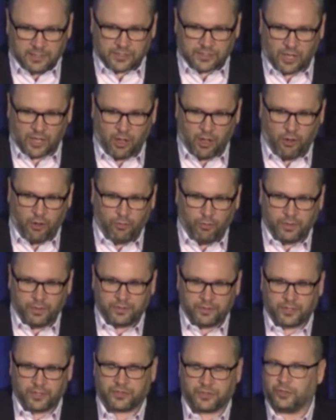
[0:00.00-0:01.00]

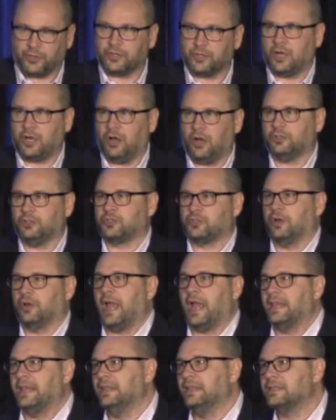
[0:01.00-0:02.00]
So the third culture,
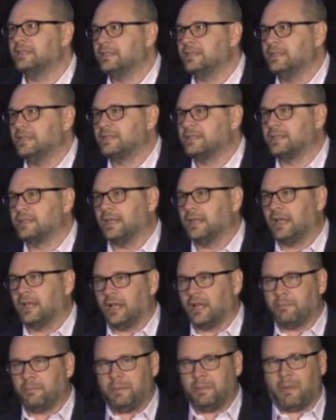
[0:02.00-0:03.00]
and this is
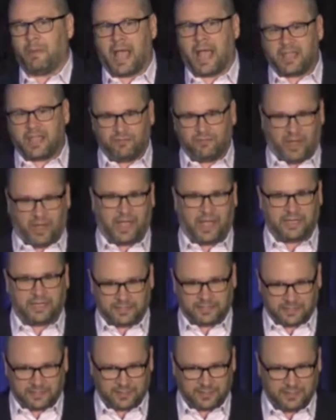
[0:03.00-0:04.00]
going to be my
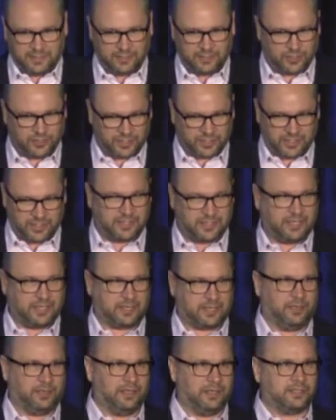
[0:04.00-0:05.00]
advice, just a
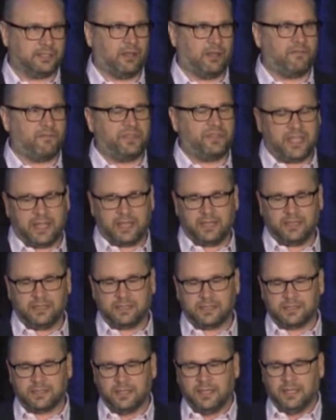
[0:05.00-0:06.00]
tick list of
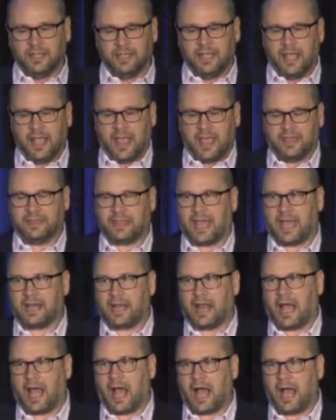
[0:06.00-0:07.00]
things
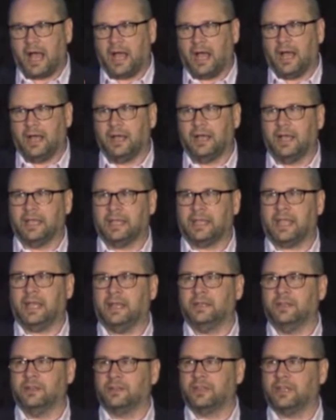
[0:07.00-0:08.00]
that,
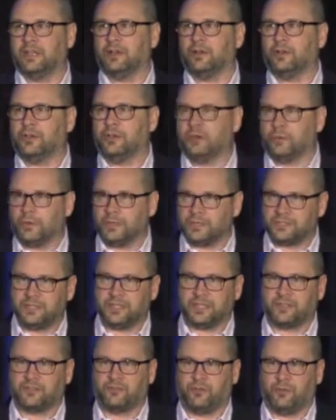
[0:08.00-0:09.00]
again, they're
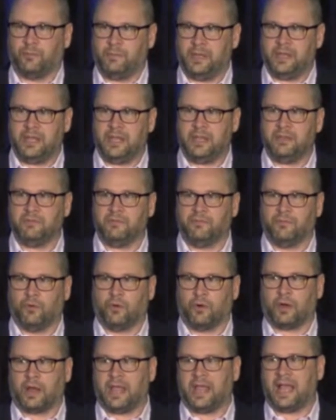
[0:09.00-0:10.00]
heuristics for me
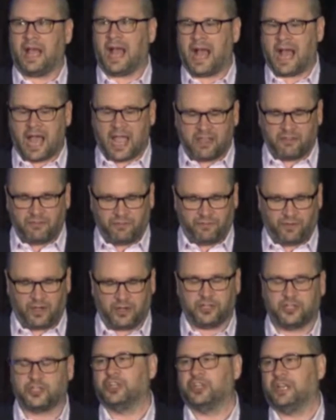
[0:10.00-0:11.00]
for a
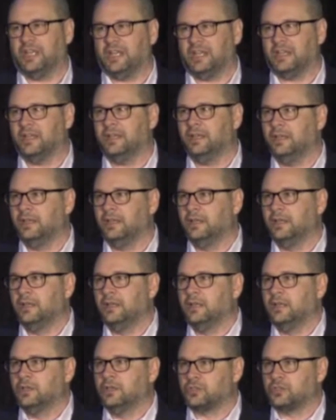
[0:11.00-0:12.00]
high-functioning
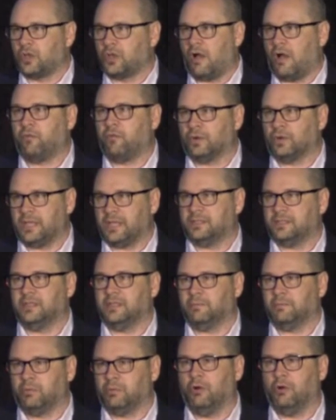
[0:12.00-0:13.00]
software
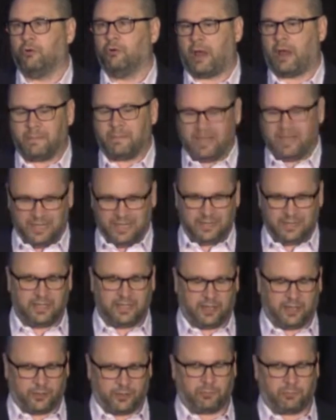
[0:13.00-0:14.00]
testing program in
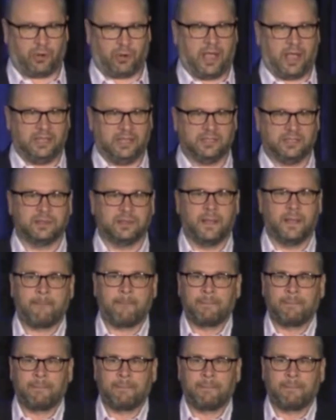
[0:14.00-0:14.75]
the enterprise.